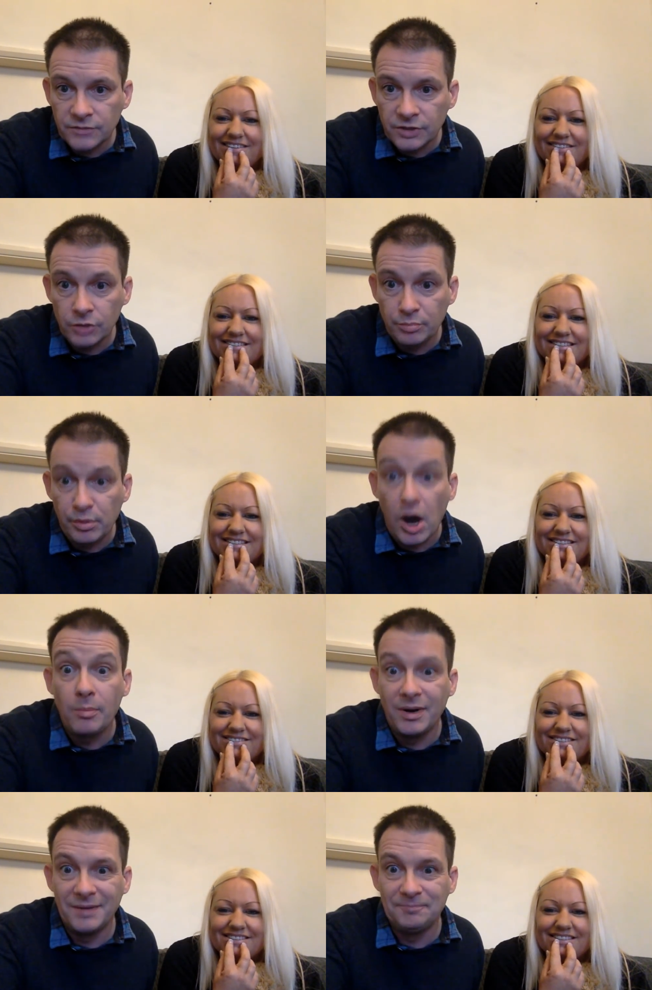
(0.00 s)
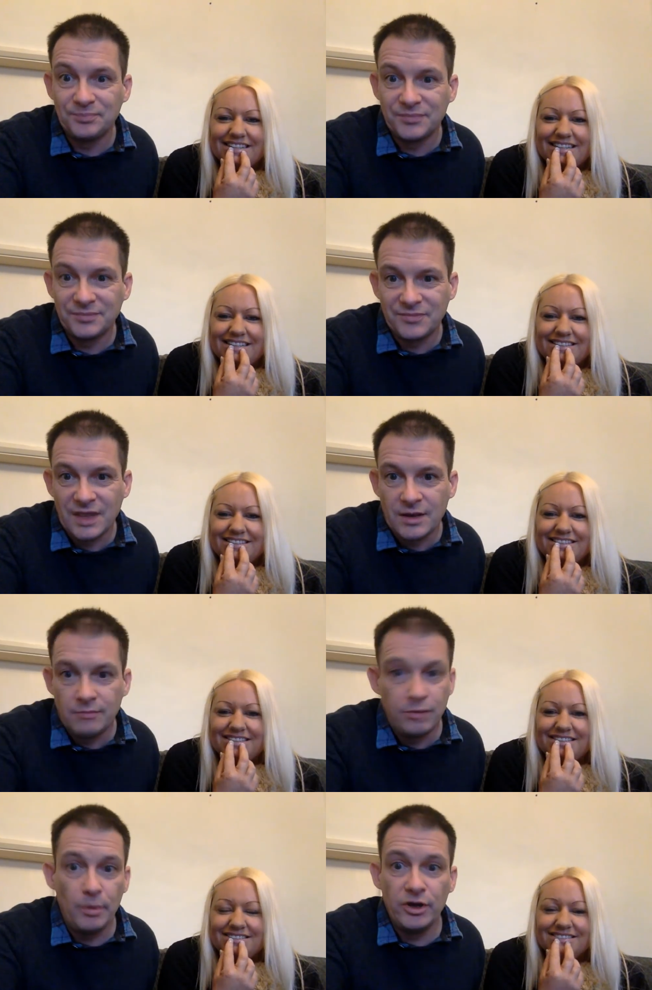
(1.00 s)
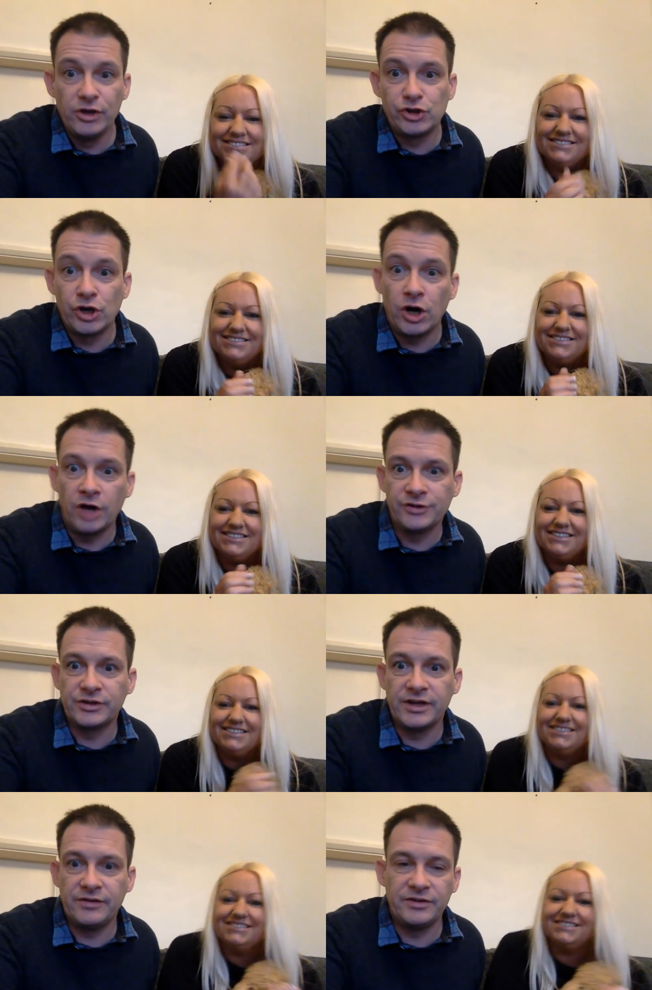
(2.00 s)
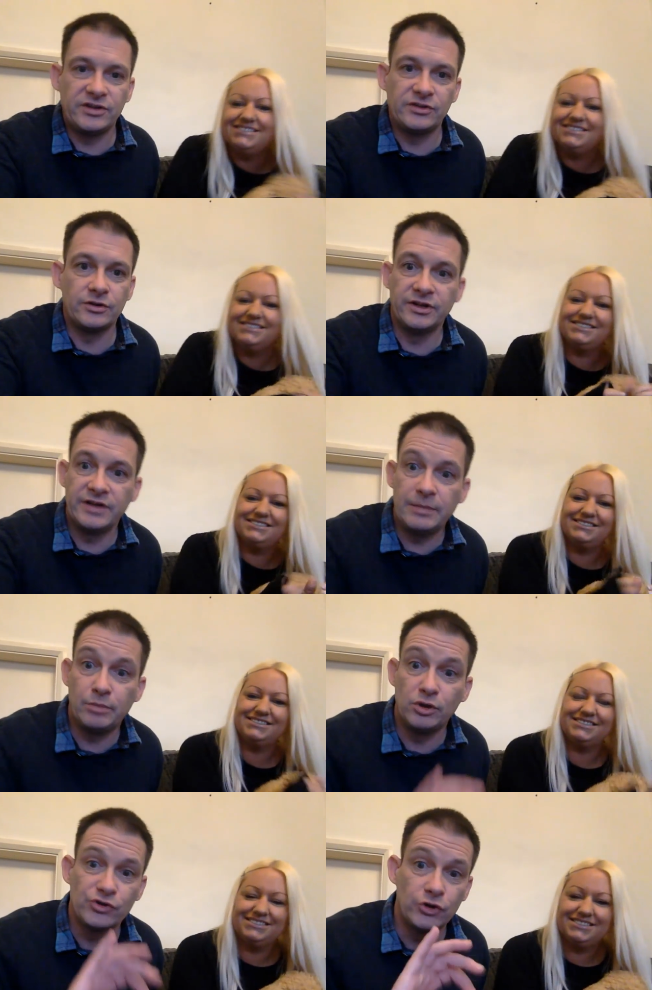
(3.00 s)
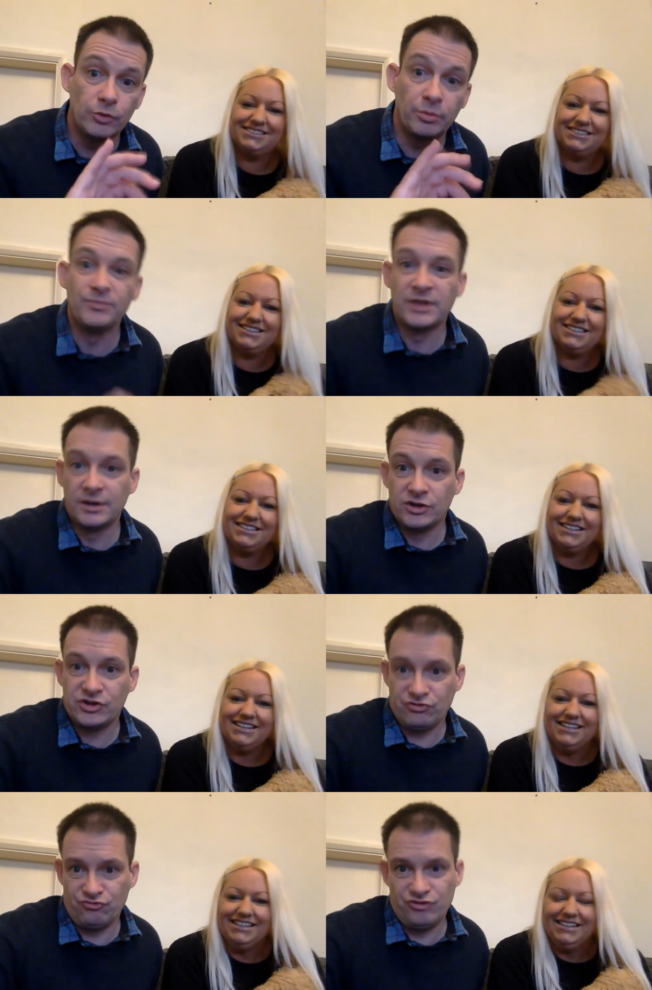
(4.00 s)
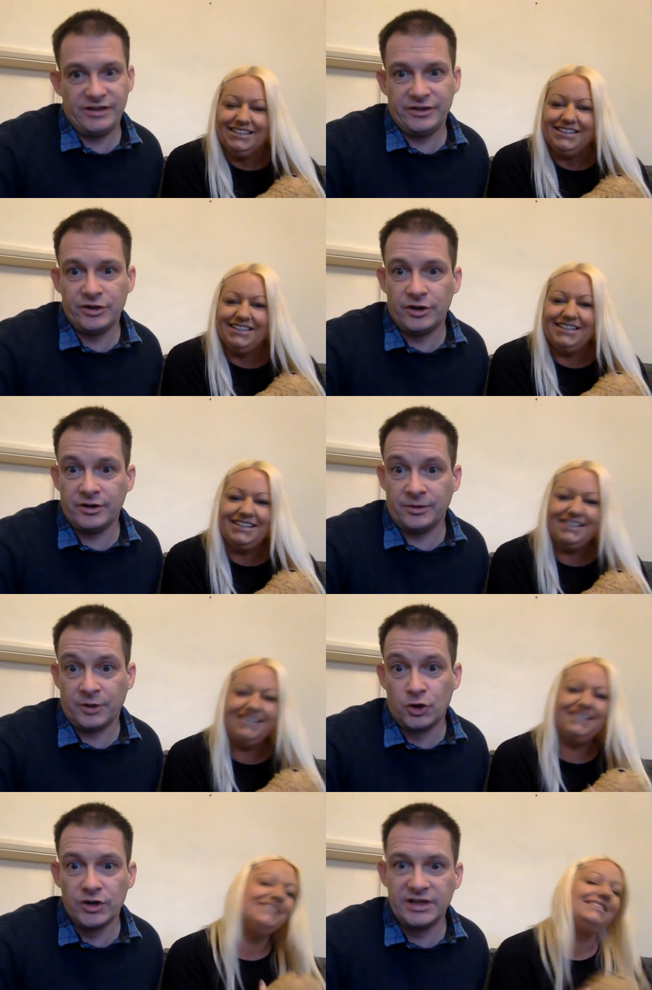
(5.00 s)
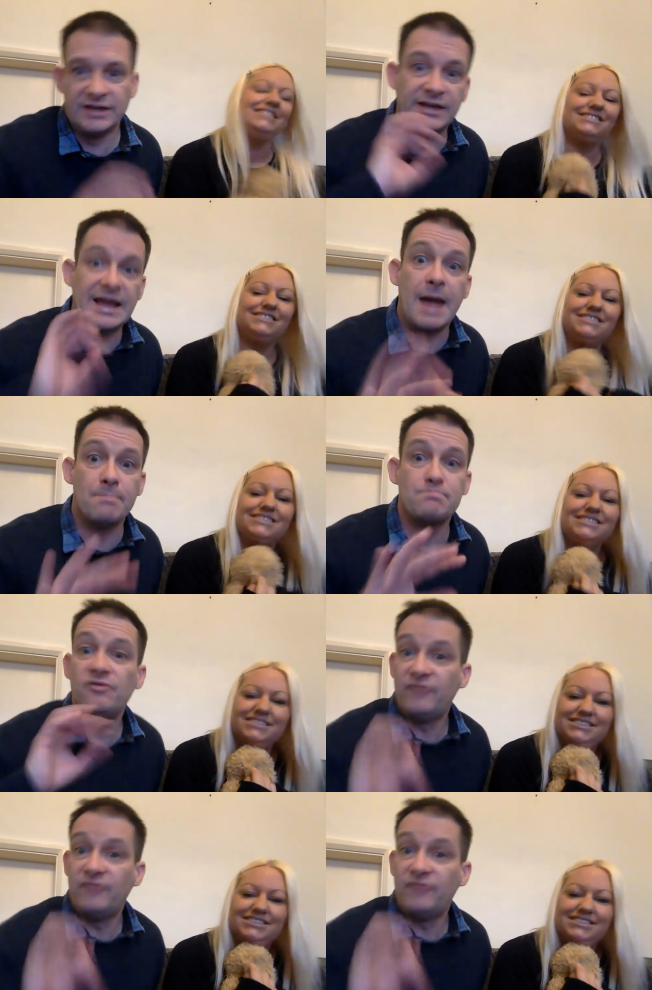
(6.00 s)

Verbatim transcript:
Speaker 1: Hello, Bob. Bob Earnshaw, honestly, this is going nipples up. It's really not going in a camper